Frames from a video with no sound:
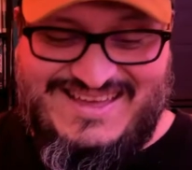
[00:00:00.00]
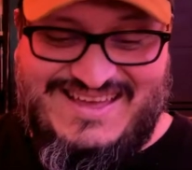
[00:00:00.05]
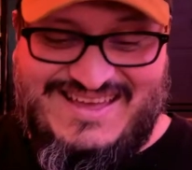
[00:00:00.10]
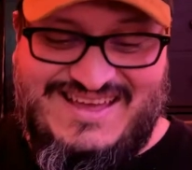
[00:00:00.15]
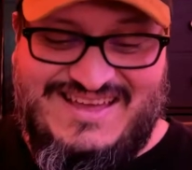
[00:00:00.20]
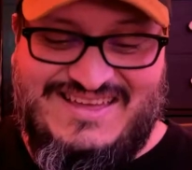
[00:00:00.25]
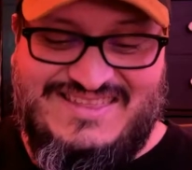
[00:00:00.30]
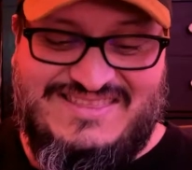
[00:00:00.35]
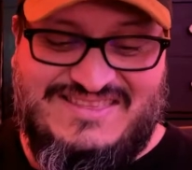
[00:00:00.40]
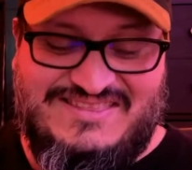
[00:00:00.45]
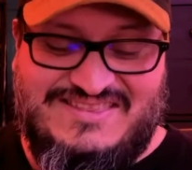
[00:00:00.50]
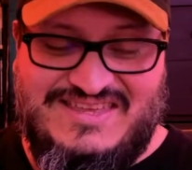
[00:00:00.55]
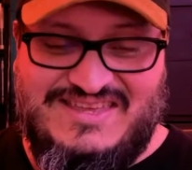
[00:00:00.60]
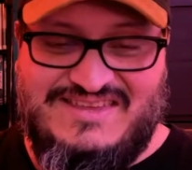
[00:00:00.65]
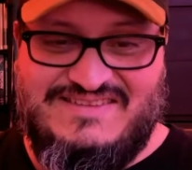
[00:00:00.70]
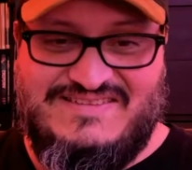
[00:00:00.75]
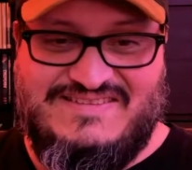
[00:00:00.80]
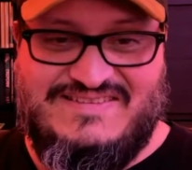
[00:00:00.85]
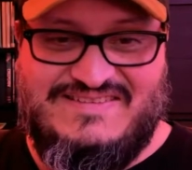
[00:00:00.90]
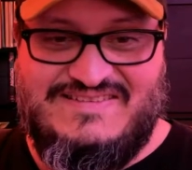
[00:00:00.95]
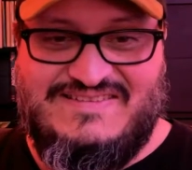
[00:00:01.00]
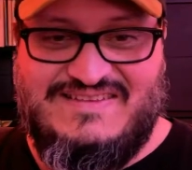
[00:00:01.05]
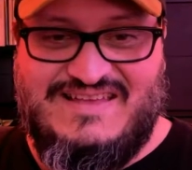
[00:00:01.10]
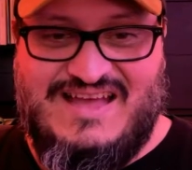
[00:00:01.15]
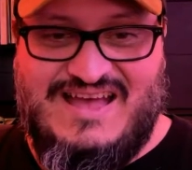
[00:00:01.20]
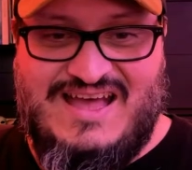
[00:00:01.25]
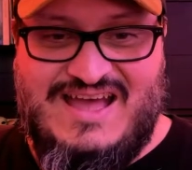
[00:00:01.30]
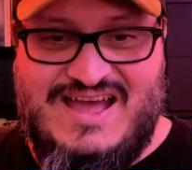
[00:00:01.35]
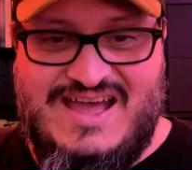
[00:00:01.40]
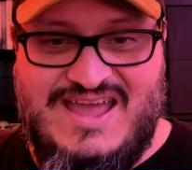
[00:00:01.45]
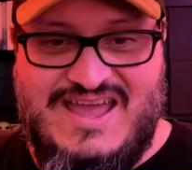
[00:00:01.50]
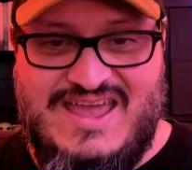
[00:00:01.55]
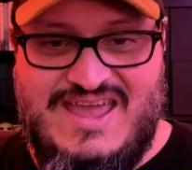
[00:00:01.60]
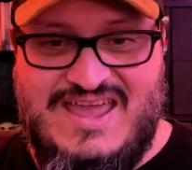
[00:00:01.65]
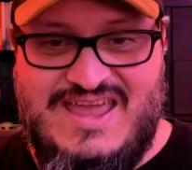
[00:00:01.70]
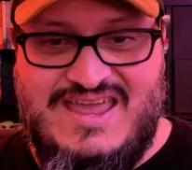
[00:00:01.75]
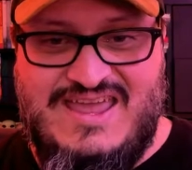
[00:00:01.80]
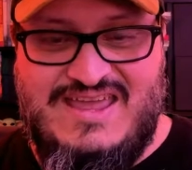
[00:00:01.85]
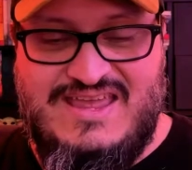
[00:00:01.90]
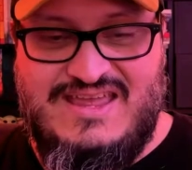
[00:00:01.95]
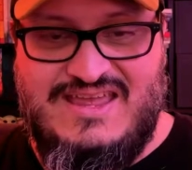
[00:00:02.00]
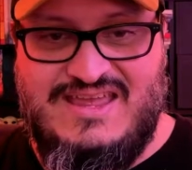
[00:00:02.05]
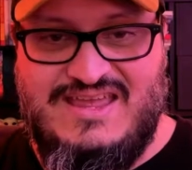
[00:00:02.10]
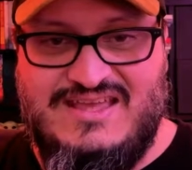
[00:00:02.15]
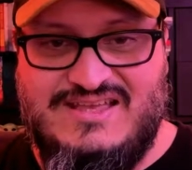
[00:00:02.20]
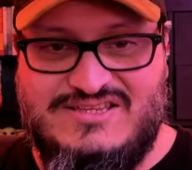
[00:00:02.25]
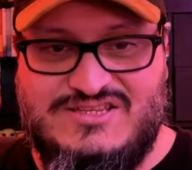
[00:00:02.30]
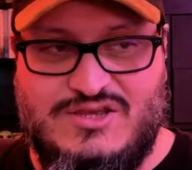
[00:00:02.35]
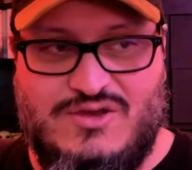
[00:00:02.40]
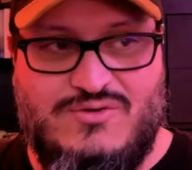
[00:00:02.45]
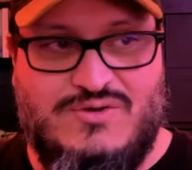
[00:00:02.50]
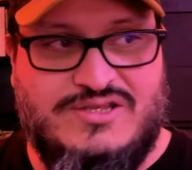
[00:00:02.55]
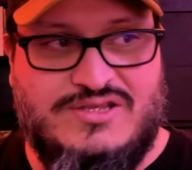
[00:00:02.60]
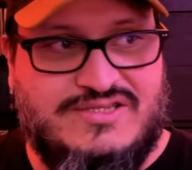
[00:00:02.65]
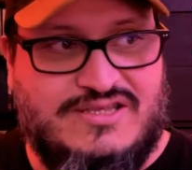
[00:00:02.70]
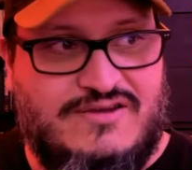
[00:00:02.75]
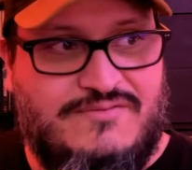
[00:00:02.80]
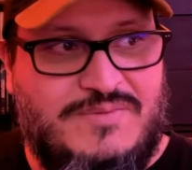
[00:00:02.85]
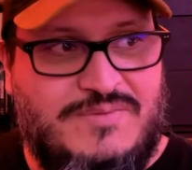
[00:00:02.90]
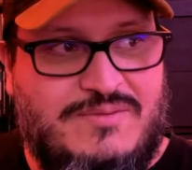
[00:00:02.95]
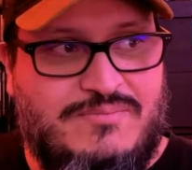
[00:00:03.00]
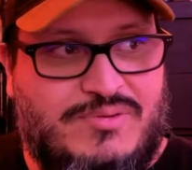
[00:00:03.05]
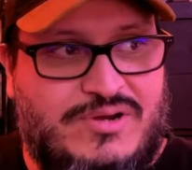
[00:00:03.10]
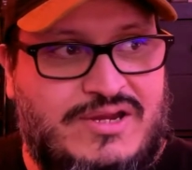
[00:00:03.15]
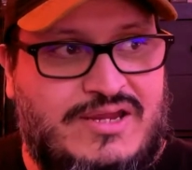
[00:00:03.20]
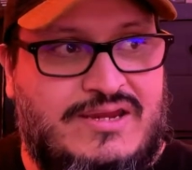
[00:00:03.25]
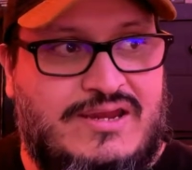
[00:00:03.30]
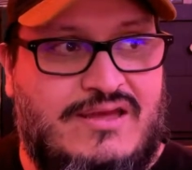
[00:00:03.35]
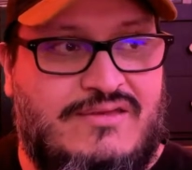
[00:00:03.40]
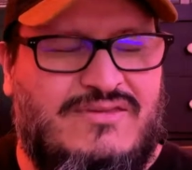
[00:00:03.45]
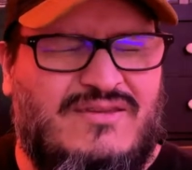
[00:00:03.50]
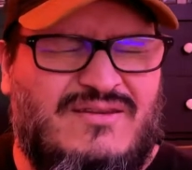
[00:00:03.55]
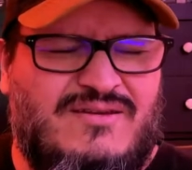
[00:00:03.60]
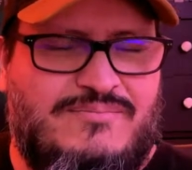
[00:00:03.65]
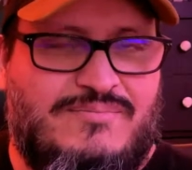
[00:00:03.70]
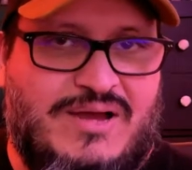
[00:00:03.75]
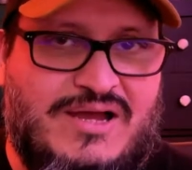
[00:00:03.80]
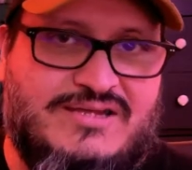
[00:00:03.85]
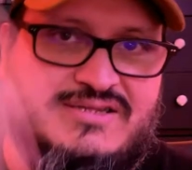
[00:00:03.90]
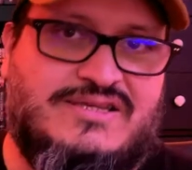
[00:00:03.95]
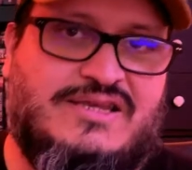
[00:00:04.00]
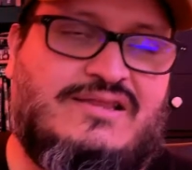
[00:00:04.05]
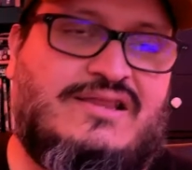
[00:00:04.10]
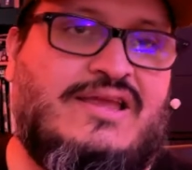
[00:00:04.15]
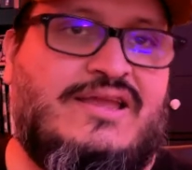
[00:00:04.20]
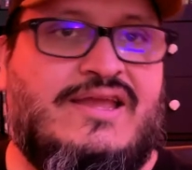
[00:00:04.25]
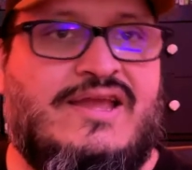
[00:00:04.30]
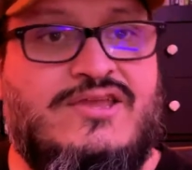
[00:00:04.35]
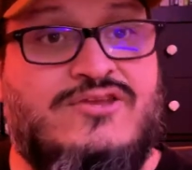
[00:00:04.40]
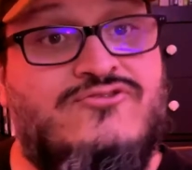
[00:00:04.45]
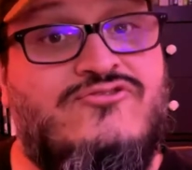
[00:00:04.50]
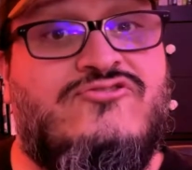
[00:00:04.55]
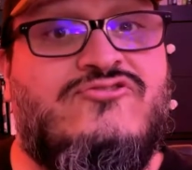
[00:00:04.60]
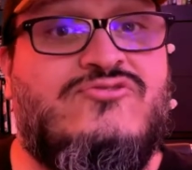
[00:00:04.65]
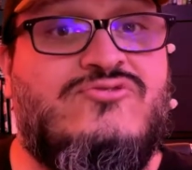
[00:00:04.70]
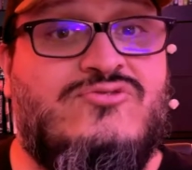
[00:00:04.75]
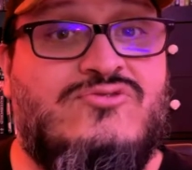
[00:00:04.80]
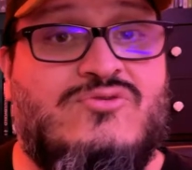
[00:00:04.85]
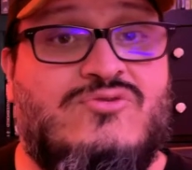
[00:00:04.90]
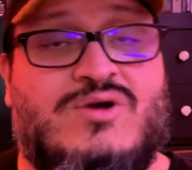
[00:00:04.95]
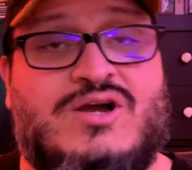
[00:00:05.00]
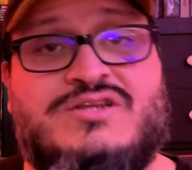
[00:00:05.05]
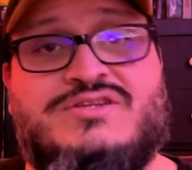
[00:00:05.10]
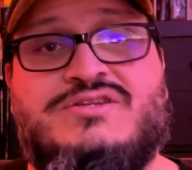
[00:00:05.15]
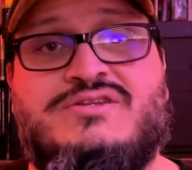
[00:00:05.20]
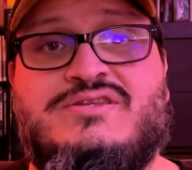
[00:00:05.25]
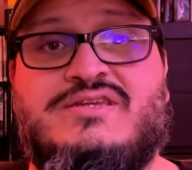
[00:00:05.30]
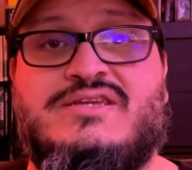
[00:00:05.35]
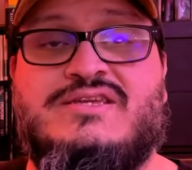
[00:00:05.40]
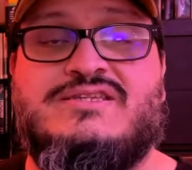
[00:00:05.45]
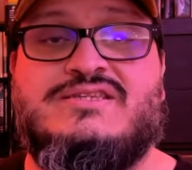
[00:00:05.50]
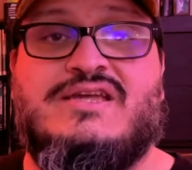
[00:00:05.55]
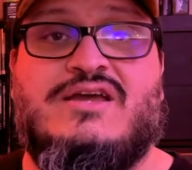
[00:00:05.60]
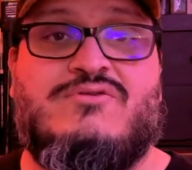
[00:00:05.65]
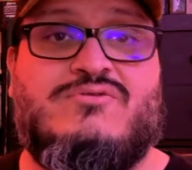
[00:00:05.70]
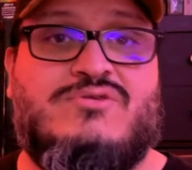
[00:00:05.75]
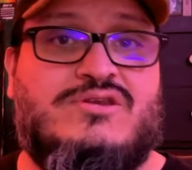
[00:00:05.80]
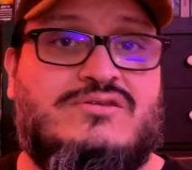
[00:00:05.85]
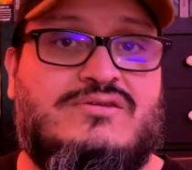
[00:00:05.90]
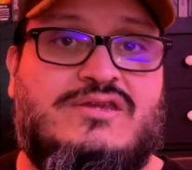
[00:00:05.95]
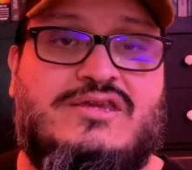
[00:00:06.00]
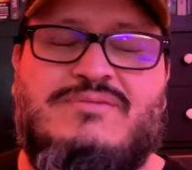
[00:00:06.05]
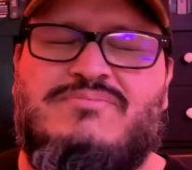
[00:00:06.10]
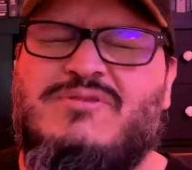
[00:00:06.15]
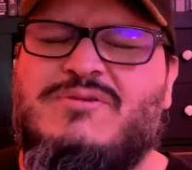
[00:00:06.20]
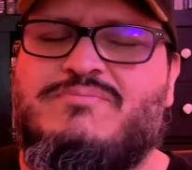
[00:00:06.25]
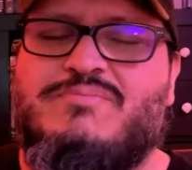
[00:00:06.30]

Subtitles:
The discs, so instead of me bringing down the box set like I used to do to watch a disc, I would keep the